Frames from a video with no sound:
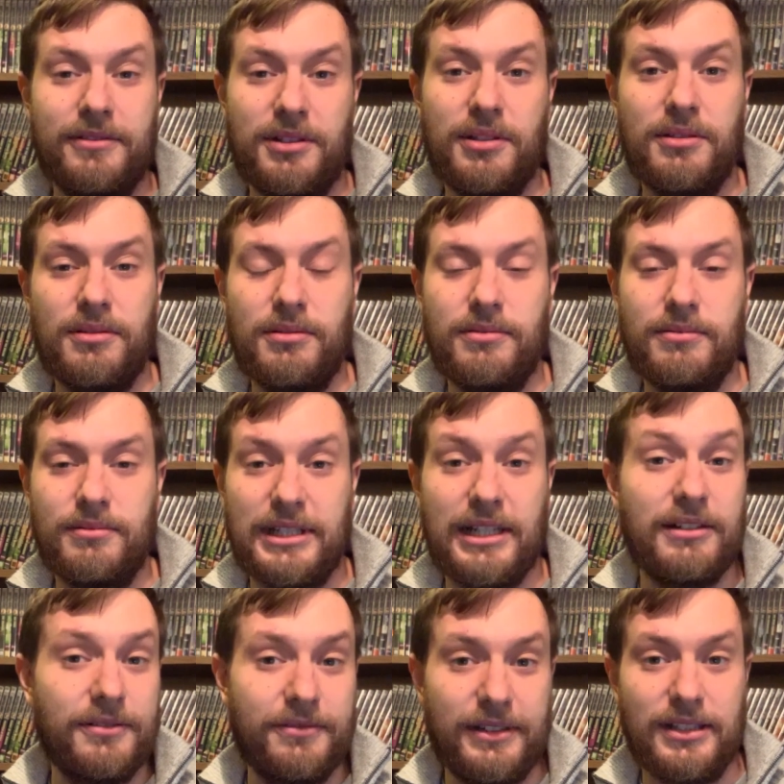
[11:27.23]
2
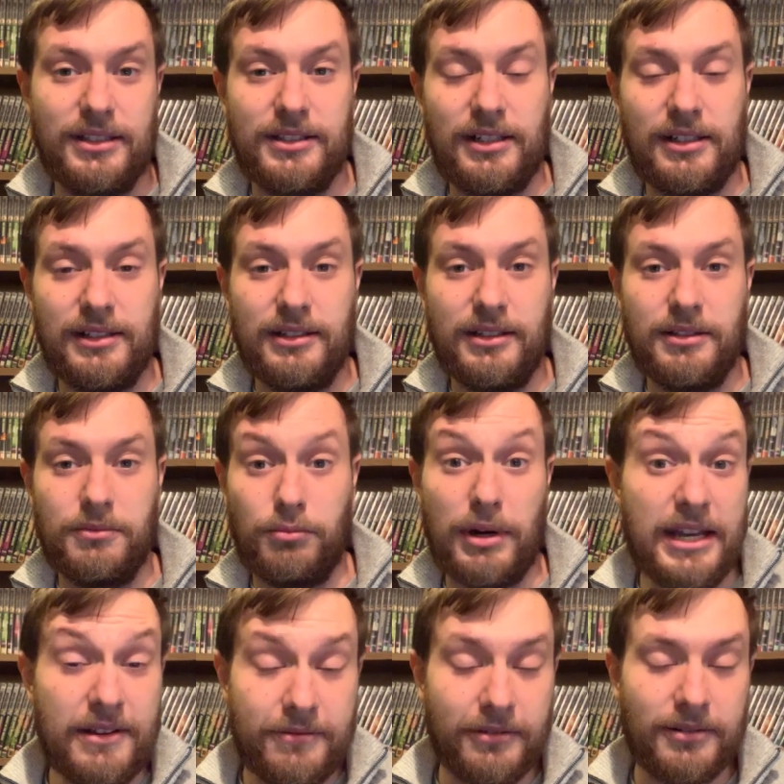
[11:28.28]
sound effects Dalek
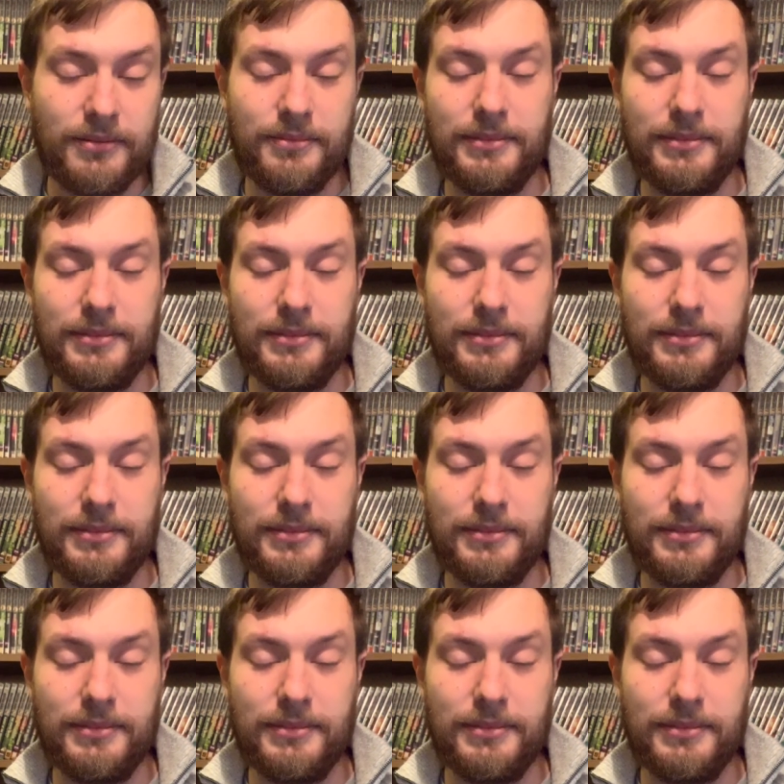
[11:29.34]
wave,